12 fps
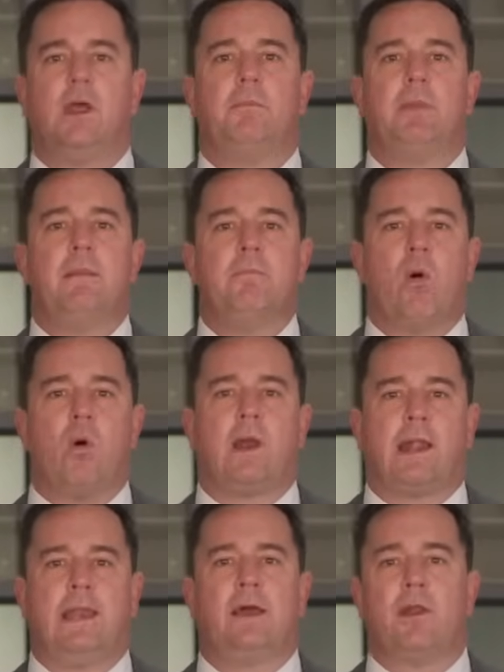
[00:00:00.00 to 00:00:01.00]
been more
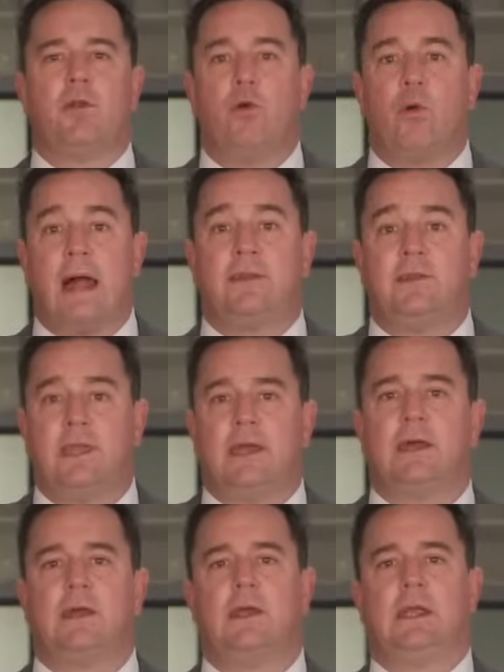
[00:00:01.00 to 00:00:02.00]
clear than right
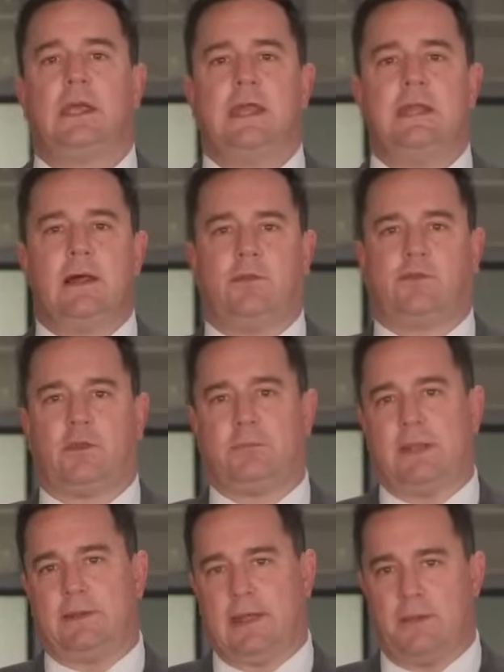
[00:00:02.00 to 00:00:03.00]
here in Nelson
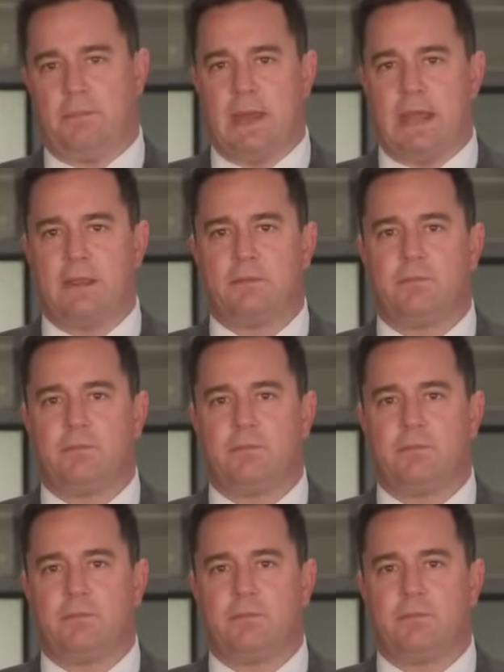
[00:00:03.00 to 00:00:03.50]
Mandela Bay.